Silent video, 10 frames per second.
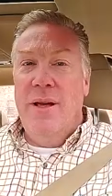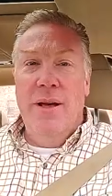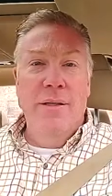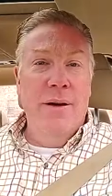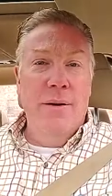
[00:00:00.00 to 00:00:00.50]

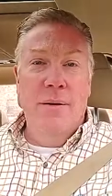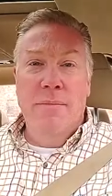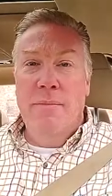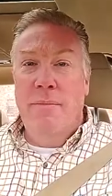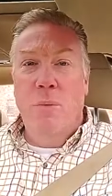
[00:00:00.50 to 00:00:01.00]
the, the
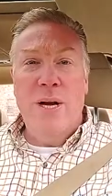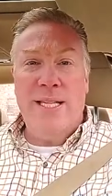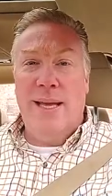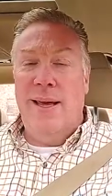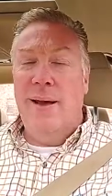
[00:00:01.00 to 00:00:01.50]

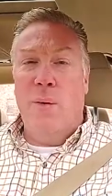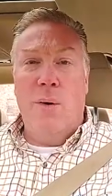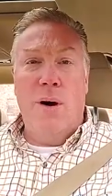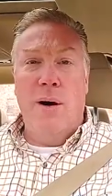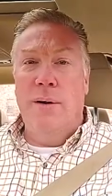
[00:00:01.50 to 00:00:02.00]
whiskey,
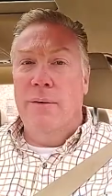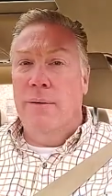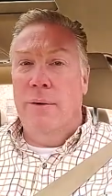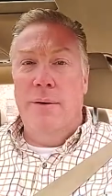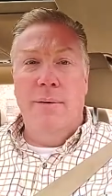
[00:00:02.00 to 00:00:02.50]
or
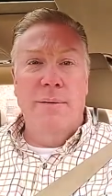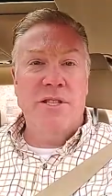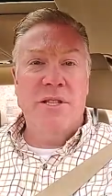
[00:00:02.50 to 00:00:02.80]
uh,